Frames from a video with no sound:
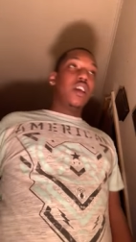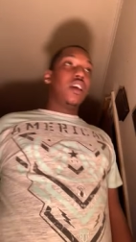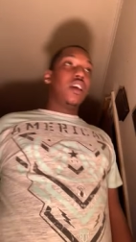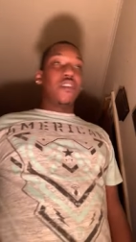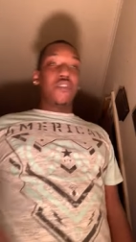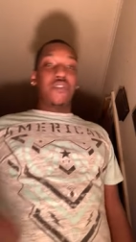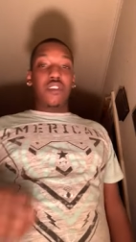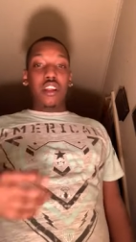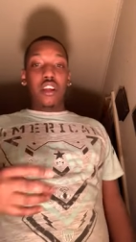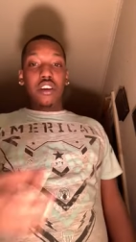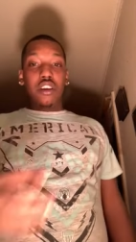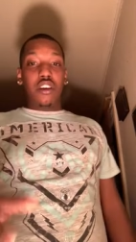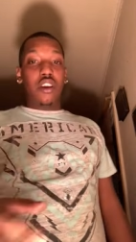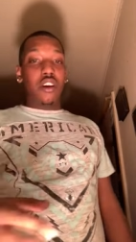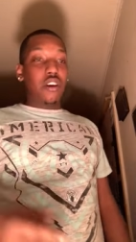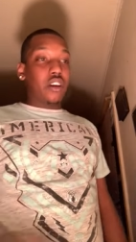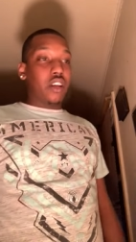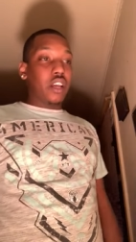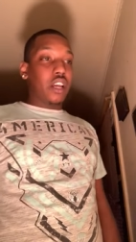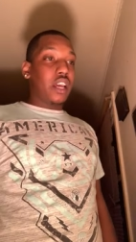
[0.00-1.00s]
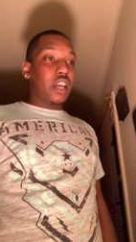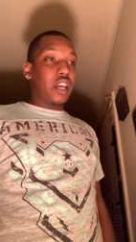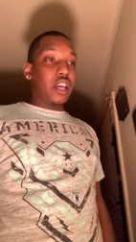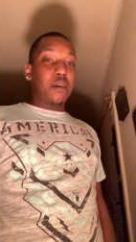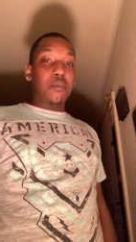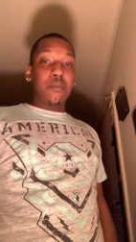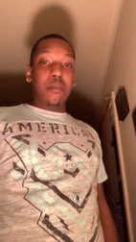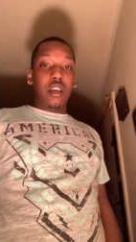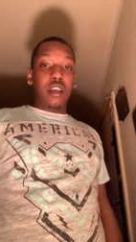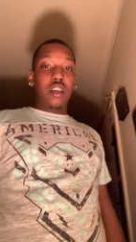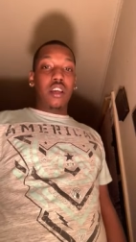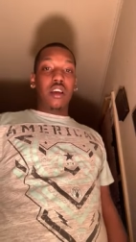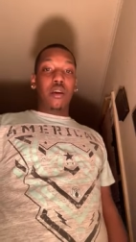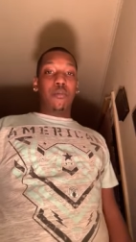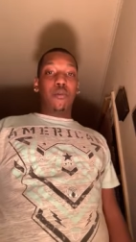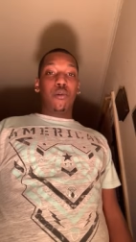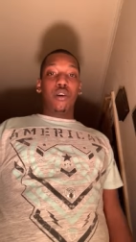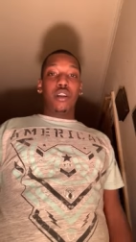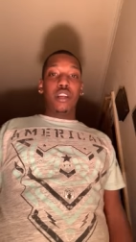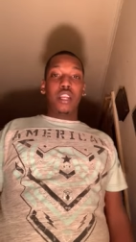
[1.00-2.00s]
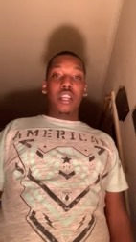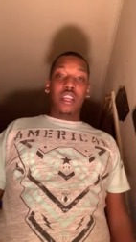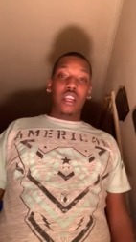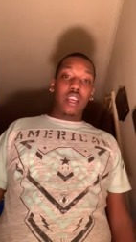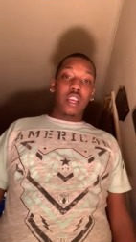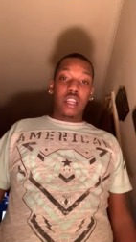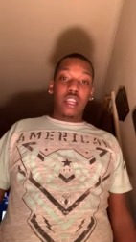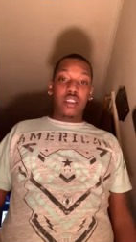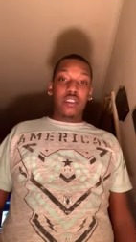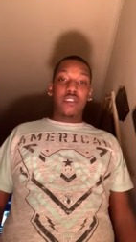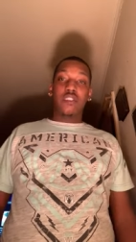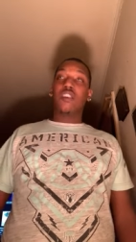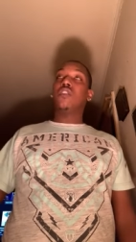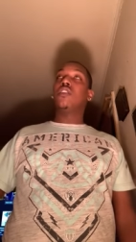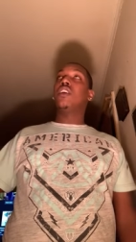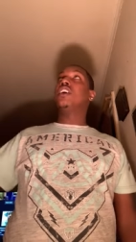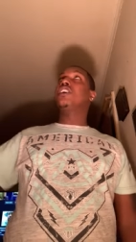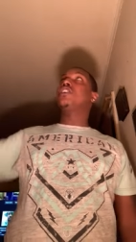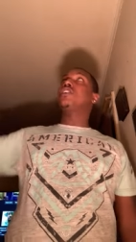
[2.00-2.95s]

If Lil Durk and NBA YoungBoy did another song, that